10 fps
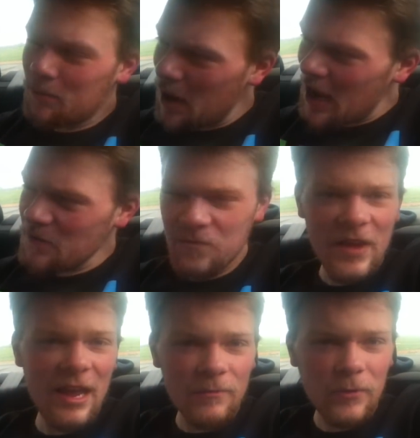my
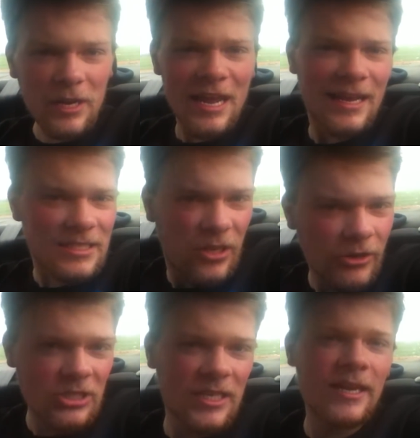favorite
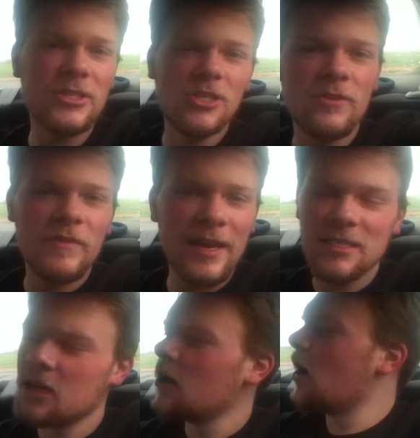NASCAR sanctioned
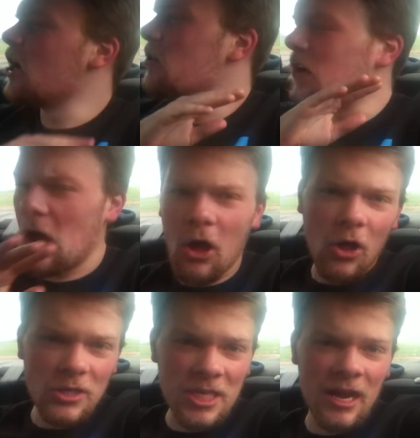event of
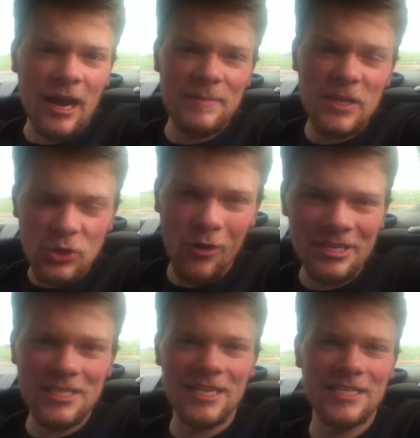all time, the
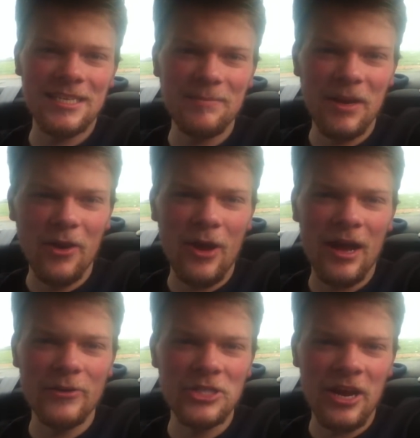2016 Mid
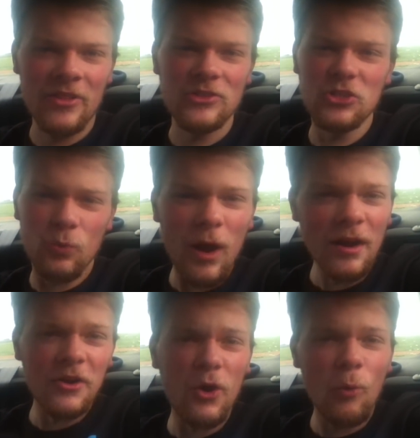Ohio Challenge. You
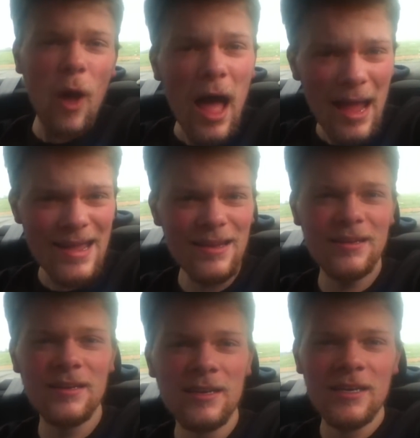want to know why?
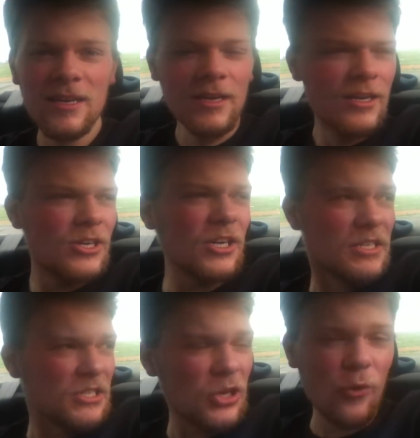
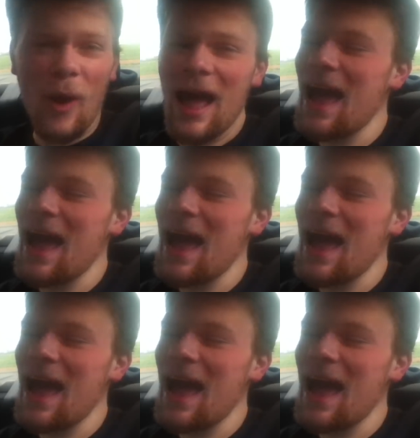Because you